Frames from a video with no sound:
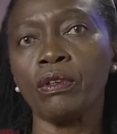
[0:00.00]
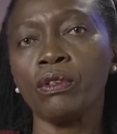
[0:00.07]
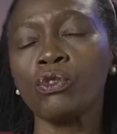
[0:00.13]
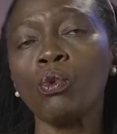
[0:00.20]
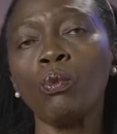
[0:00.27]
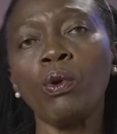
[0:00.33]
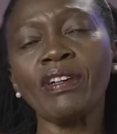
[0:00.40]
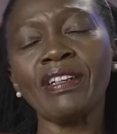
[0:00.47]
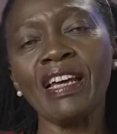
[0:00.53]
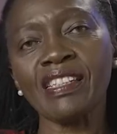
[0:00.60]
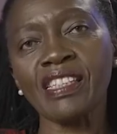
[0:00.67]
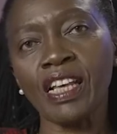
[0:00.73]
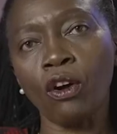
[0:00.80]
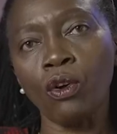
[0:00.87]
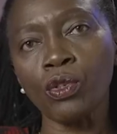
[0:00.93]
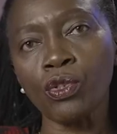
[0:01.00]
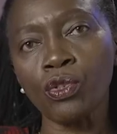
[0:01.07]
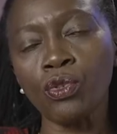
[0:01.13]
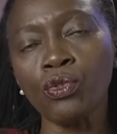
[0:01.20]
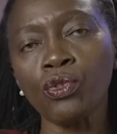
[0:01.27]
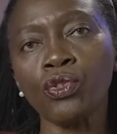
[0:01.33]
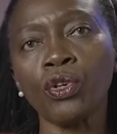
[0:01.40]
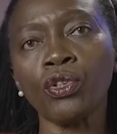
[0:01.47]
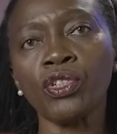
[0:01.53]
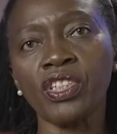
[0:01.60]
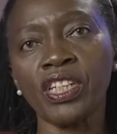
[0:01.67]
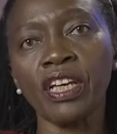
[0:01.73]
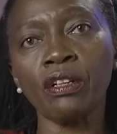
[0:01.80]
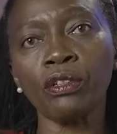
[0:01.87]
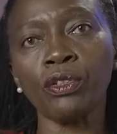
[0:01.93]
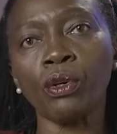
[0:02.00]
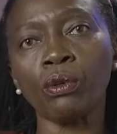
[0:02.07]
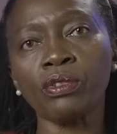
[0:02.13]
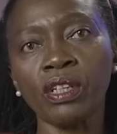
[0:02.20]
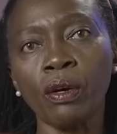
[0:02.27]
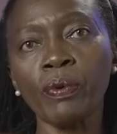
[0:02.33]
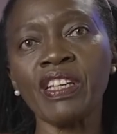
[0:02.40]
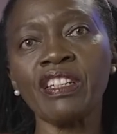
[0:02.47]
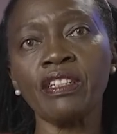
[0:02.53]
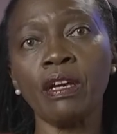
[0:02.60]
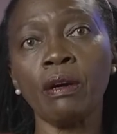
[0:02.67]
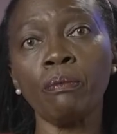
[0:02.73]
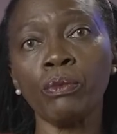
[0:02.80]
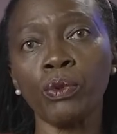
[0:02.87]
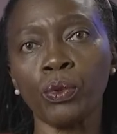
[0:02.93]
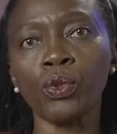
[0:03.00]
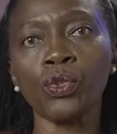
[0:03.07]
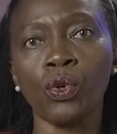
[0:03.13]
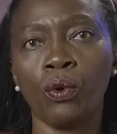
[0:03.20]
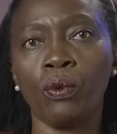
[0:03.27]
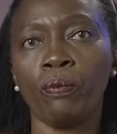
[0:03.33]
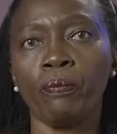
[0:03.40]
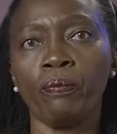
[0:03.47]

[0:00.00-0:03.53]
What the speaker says: So what does the Constitution tell Dr. William Ruto?